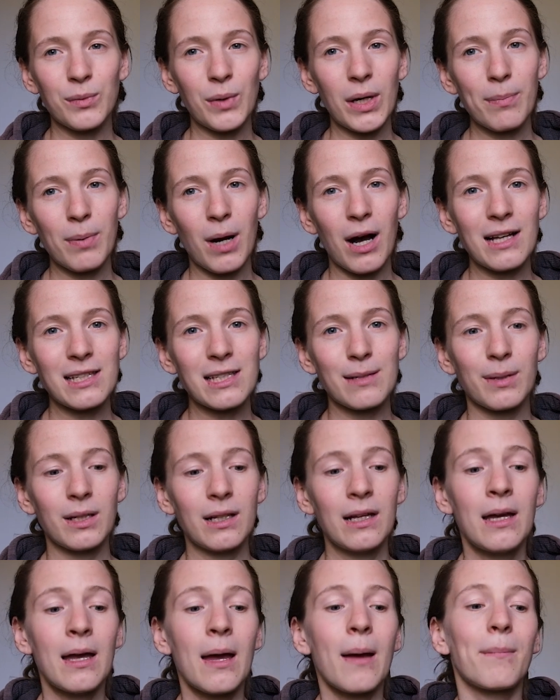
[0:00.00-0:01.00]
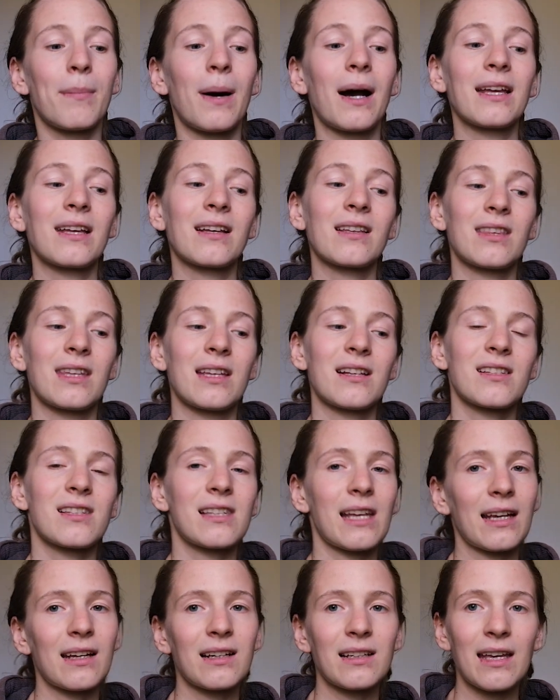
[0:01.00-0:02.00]
way possible, buying things
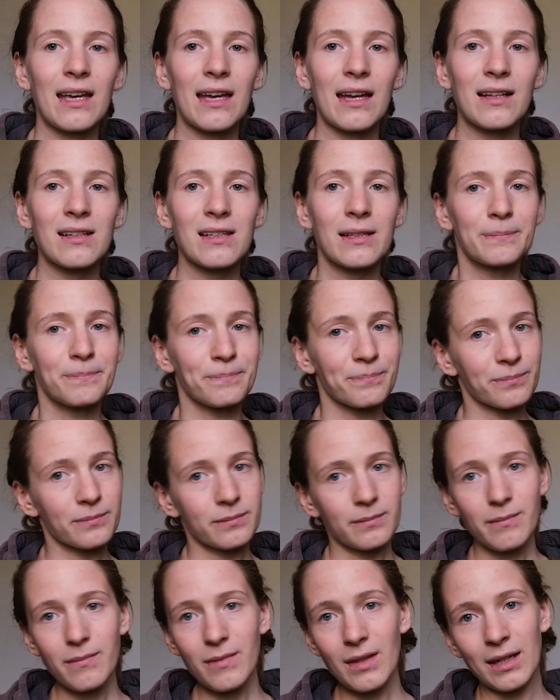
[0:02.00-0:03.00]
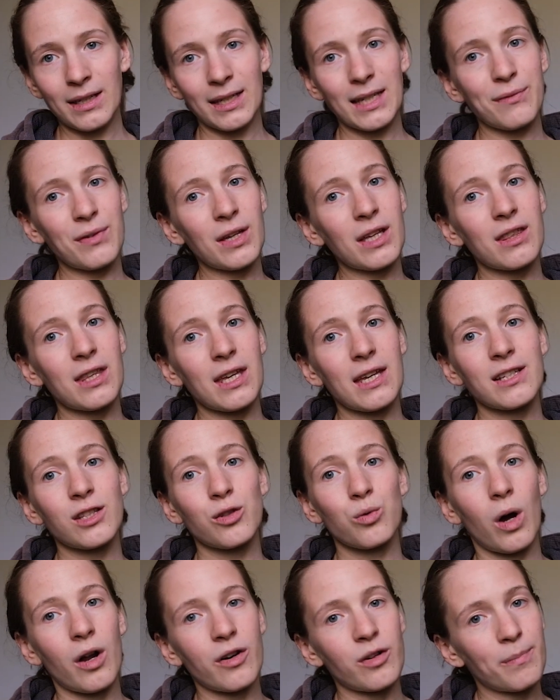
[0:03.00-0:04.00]
secondhand, giving things
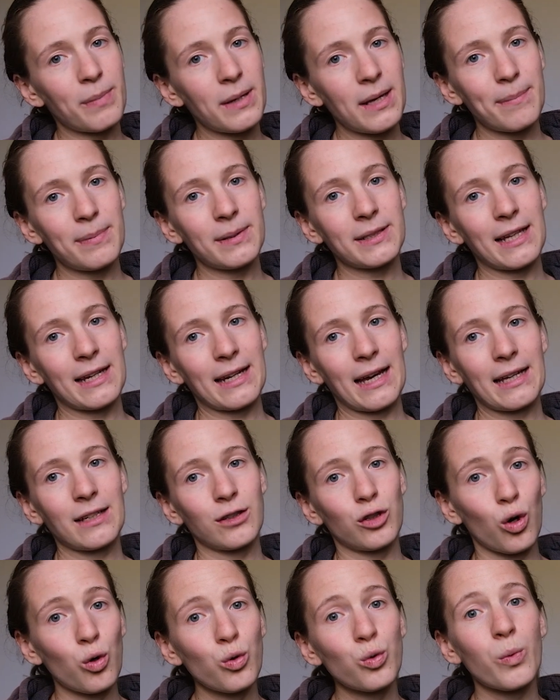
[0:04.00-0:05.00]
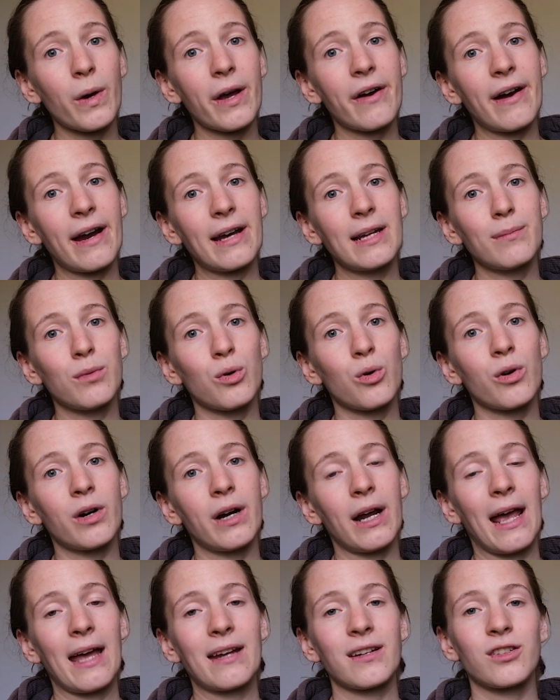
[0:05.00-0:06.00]
to other people that I don't wear
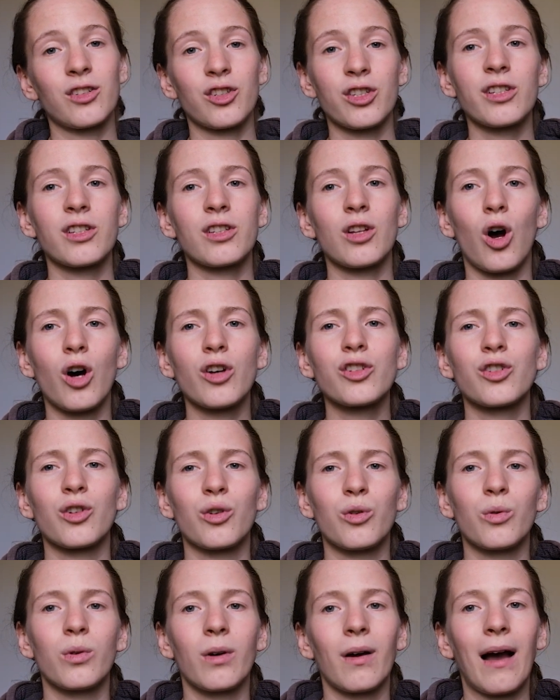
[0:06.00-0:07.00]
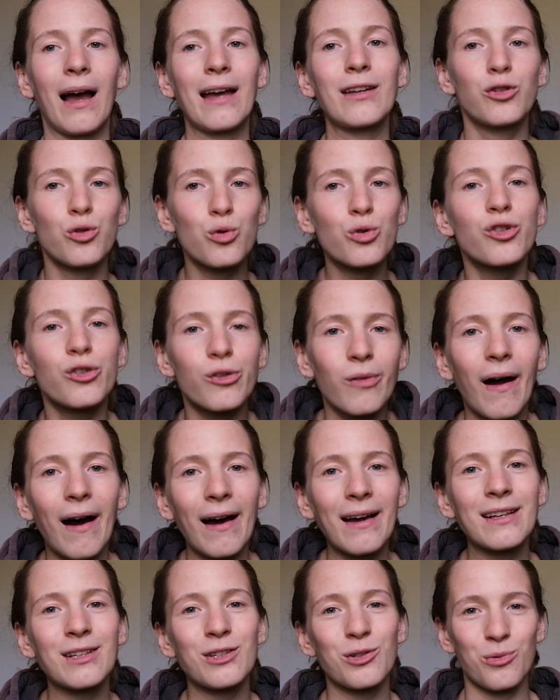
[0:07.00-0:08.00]
anymore, and just also I do
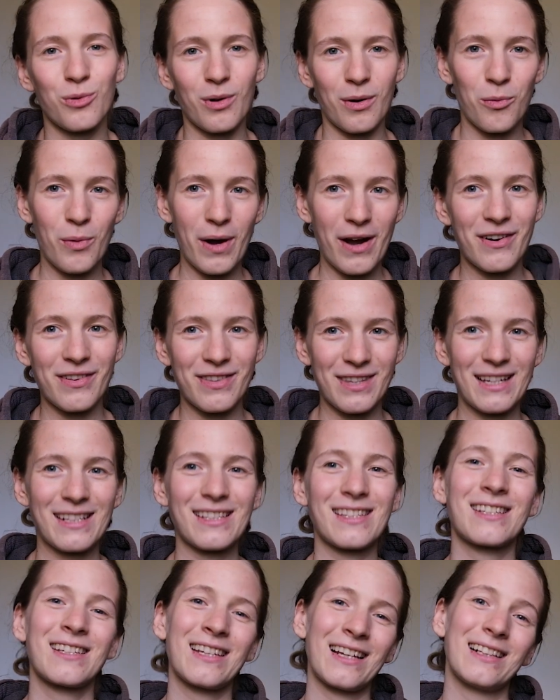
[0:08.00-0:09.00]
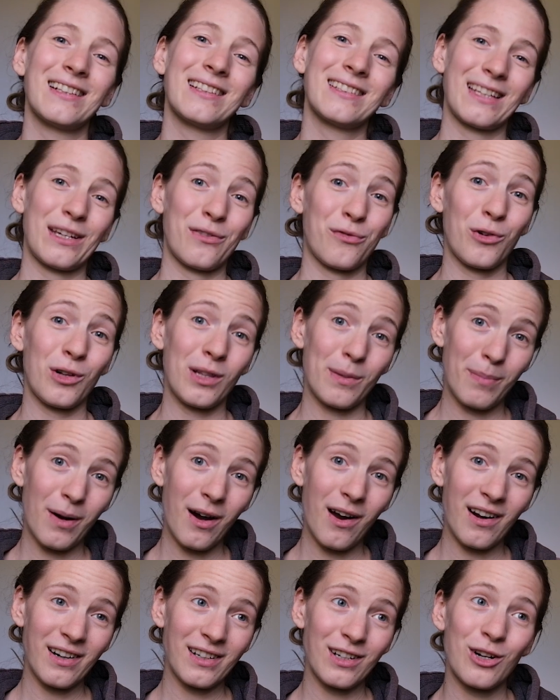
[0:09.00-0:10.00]
try to wear things until they fall
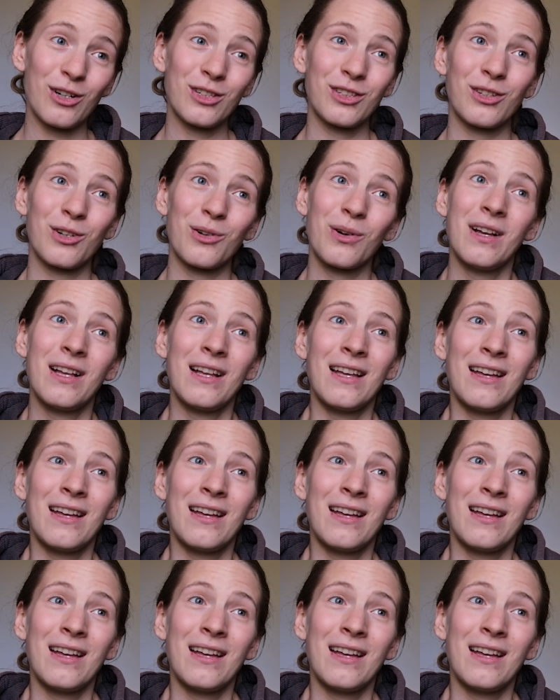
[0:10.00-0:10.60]
apart also.